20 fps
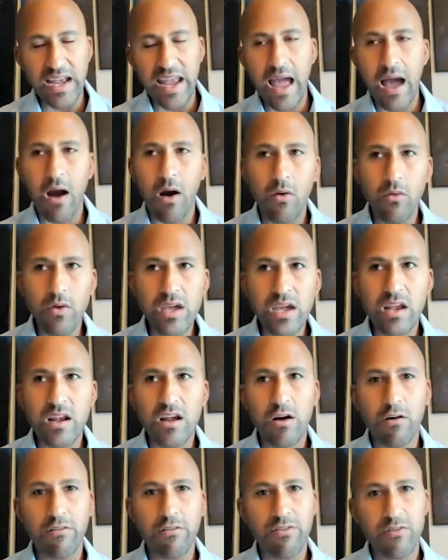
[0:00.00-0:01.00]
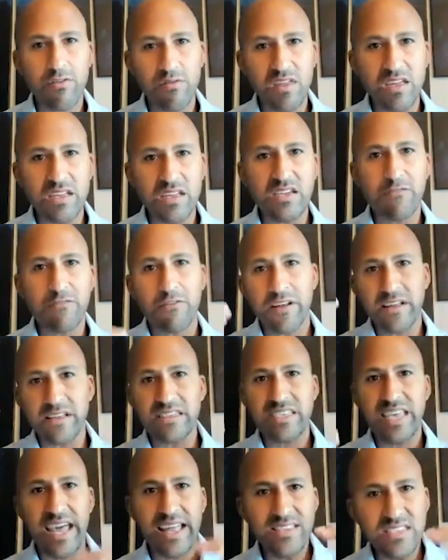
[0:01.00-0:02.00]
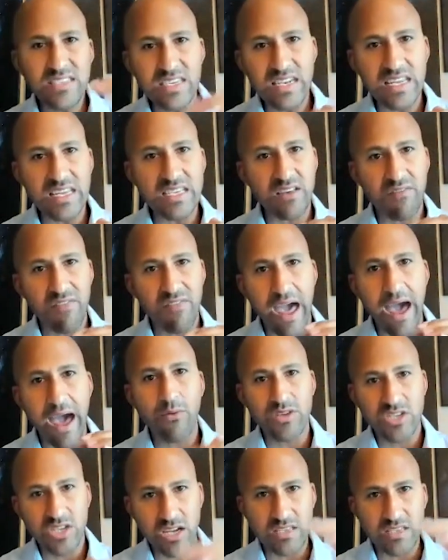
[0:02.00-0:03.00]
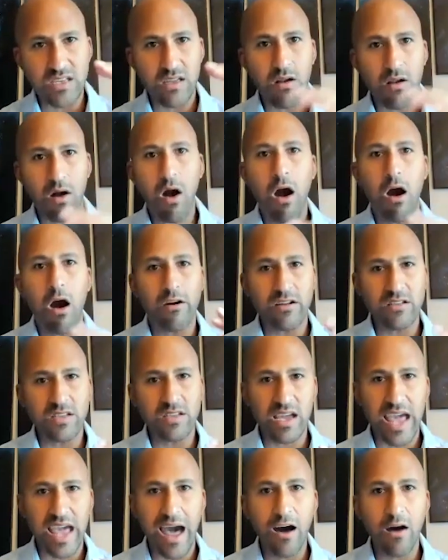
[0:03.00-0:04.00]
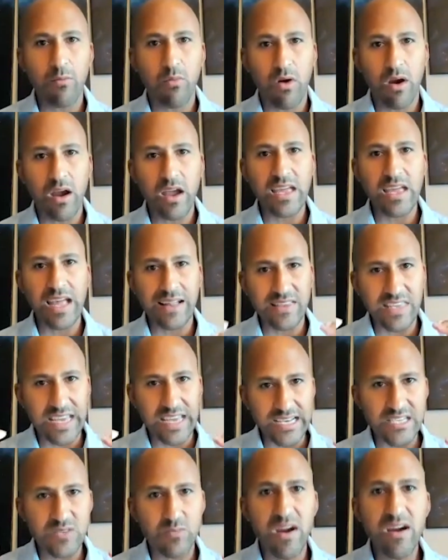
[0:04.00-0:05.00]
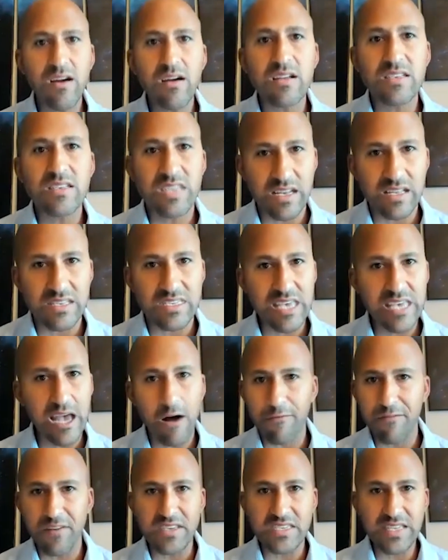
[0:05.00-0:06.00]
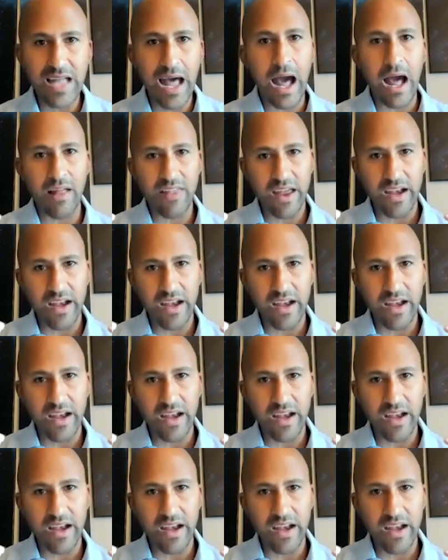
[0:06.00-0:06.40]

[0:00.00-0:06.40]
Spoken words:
Now, we can go through the different intensities of that, which gets a little harder to calibrate, yet the experience in itself is not.